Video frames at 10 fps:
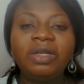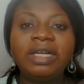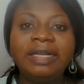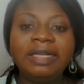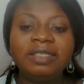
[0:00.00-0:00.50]
you
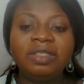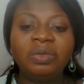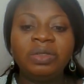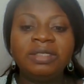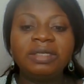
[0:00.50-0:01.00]
can get
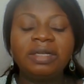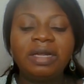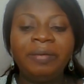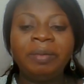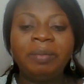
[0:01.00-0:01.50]
into this
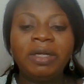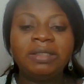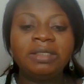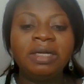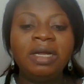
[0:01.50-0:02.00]
career path.